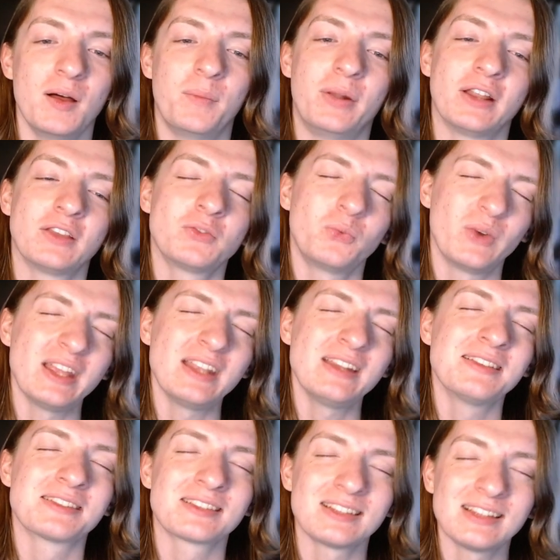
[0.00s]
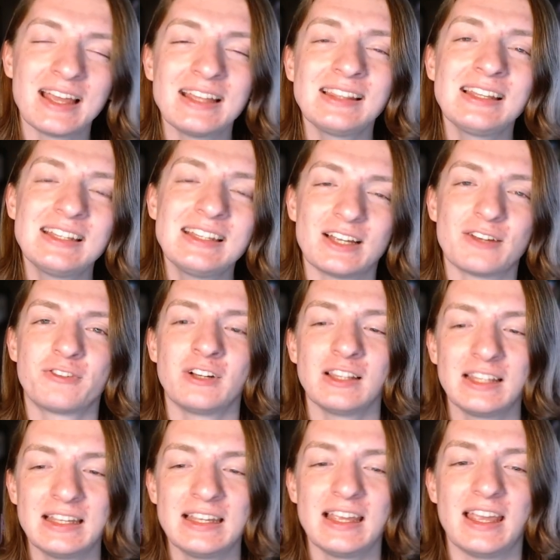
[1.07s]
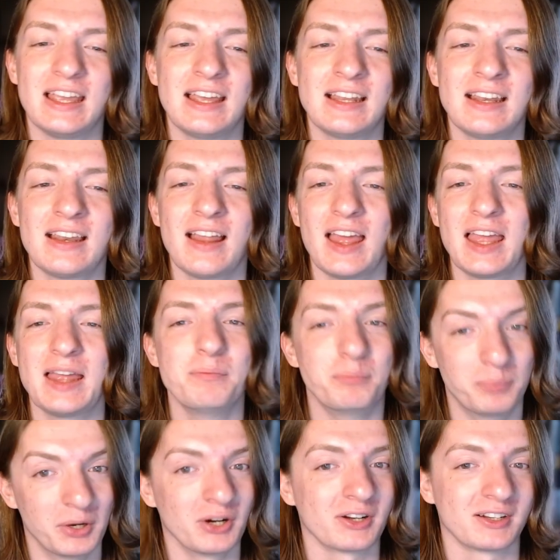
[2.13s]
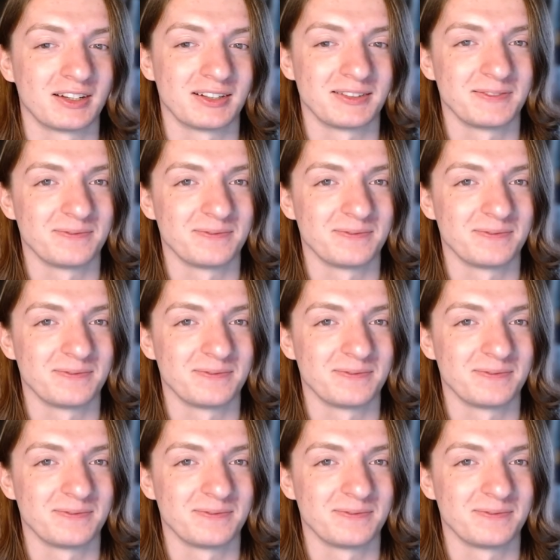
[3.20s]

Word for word: but it's written slightly differently in a book.